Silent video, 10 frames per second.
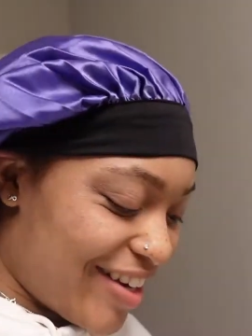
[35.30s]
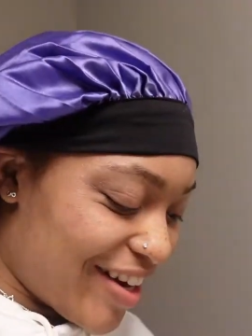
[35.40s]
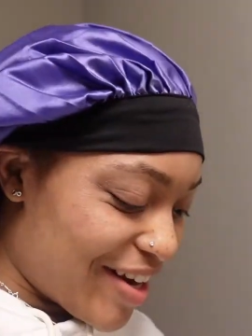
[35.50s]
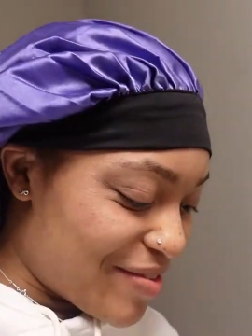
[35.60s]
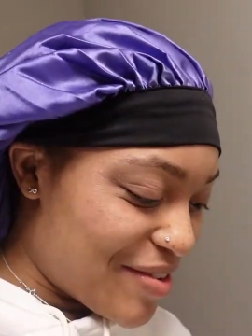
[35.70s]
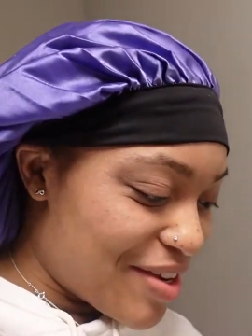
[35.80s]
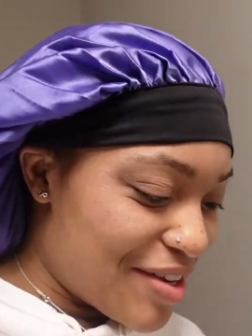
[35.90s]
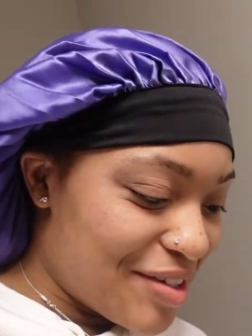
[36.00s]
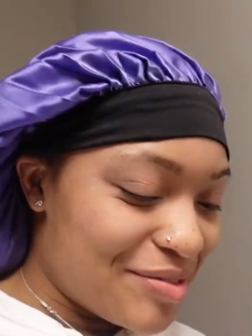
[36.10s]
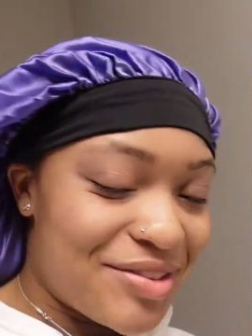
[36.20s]
and Grady
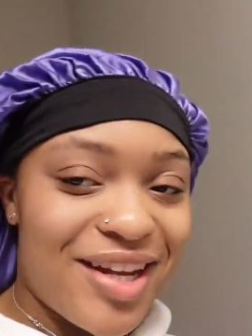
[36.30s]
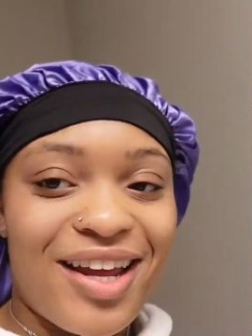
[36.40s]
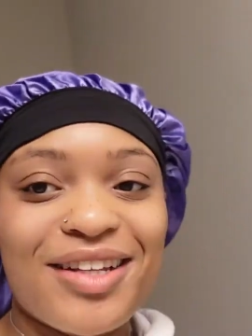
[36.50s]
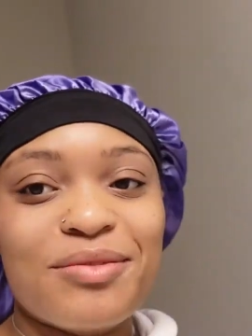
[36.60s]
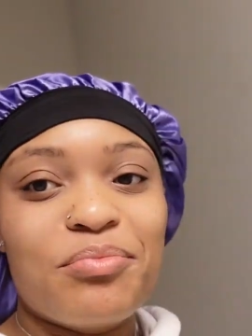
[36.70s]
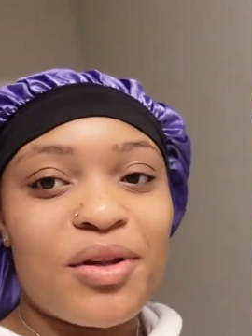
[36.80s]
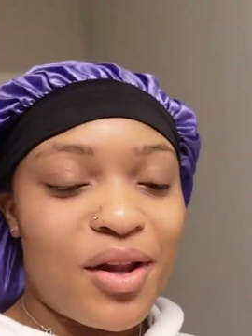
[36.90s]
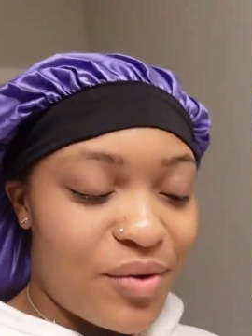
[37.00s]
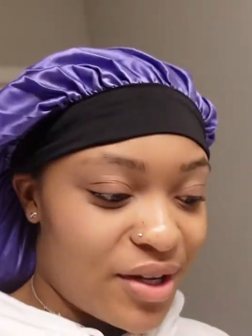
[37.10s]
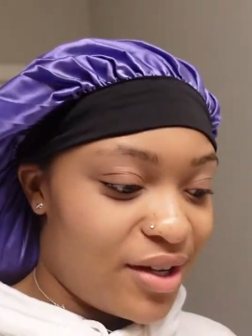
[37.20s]
Media group chat is
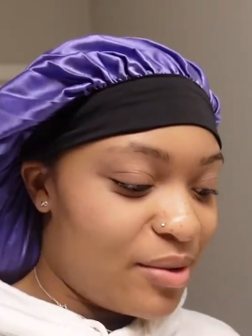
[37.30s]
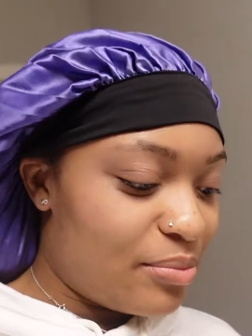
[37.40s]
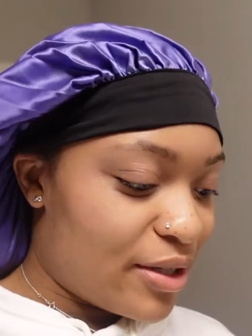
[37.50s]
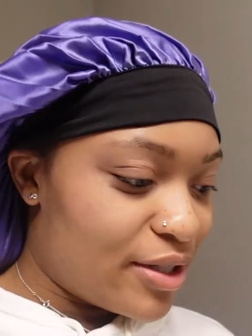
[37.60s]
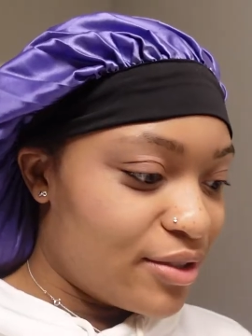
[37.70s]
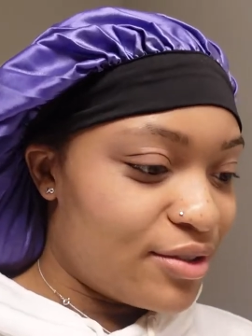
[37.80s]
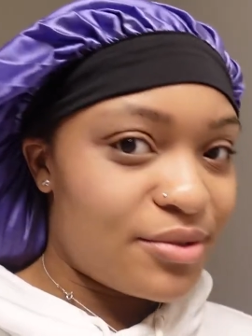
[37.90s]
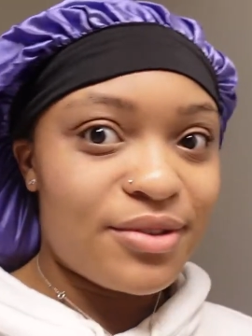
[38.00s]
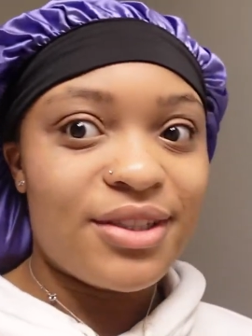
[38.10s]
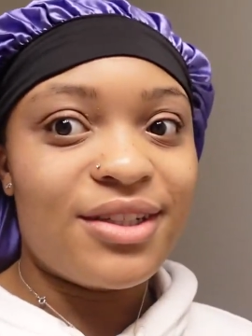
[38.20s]
blowing up per
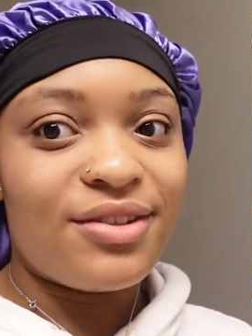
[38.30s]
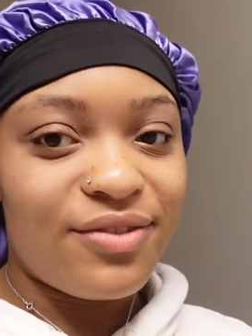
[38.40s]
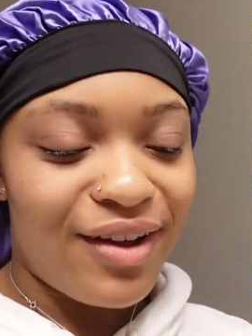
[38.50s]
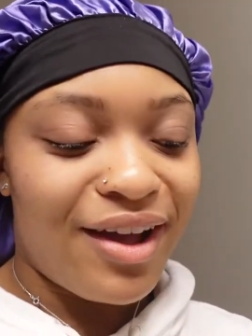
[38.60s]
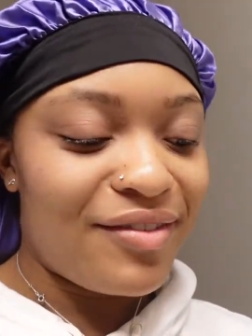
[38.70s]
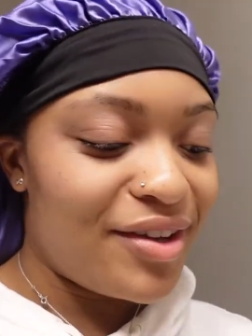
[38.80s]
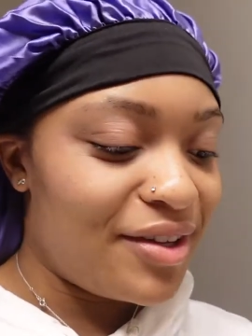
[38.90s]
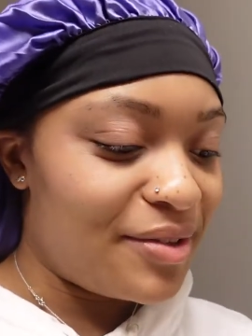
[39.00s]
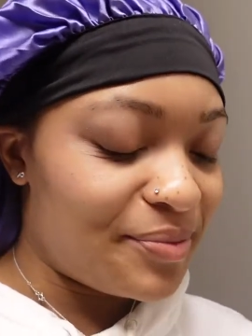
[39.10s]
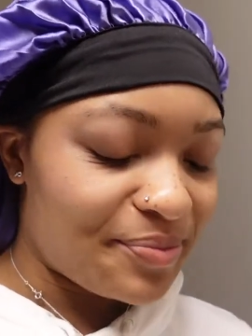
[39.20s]
usual. And it's 5
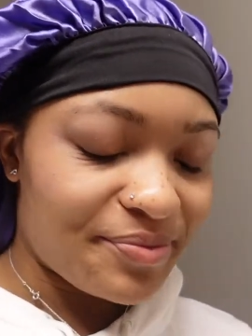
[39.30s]
a.m.